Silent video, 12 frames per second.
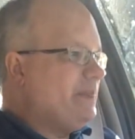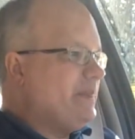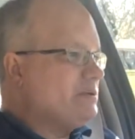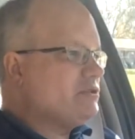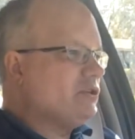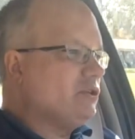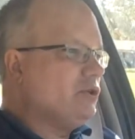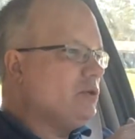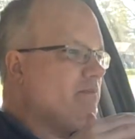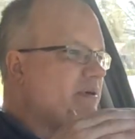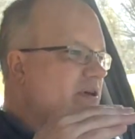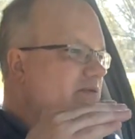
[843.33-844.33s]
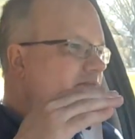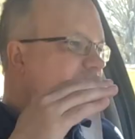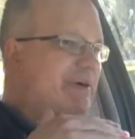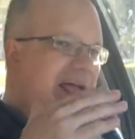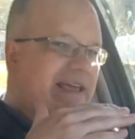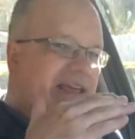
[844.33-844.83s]
There's a little bit
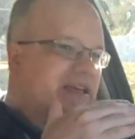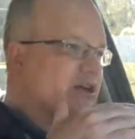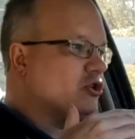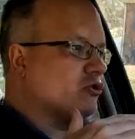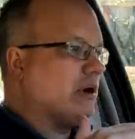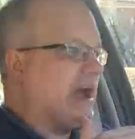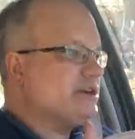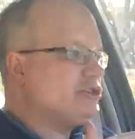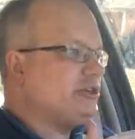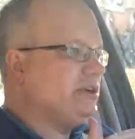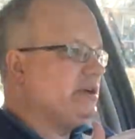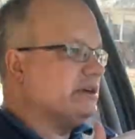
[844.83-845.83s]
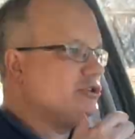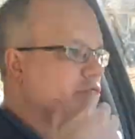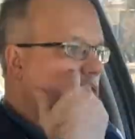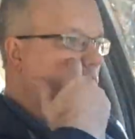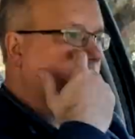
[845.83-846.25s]
of banging and crashing as you go